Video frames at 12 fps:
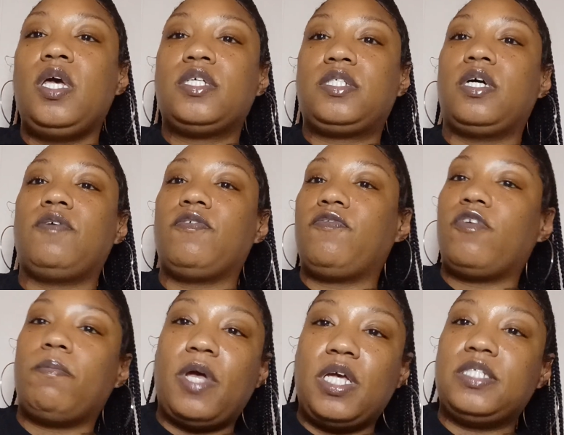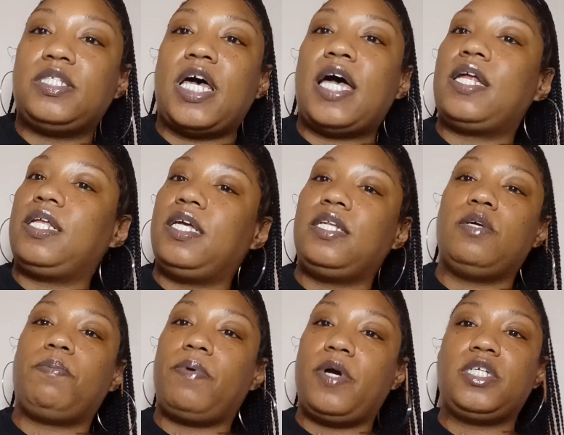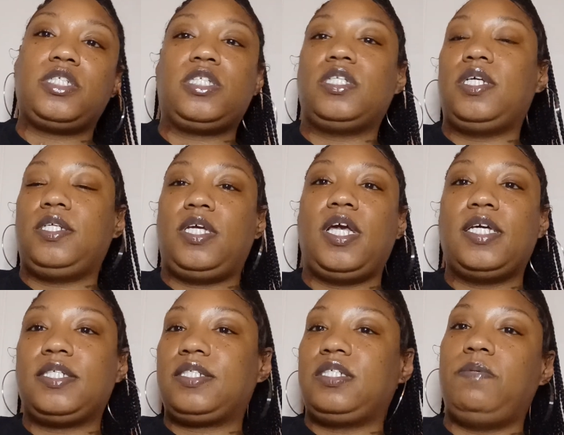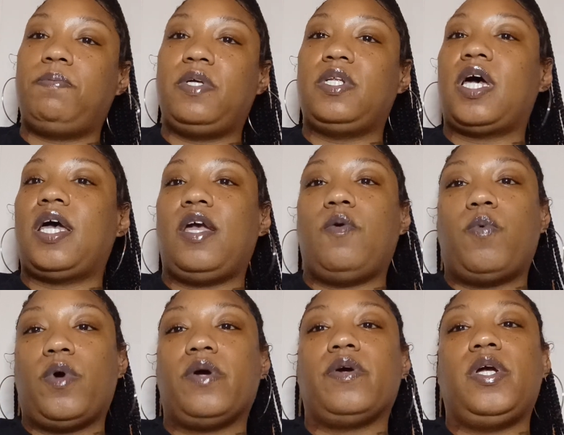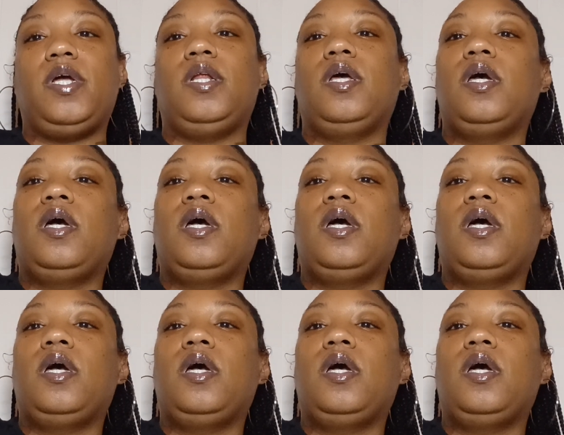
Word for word: suffering from anxiety and depression and can't sleep at night, worried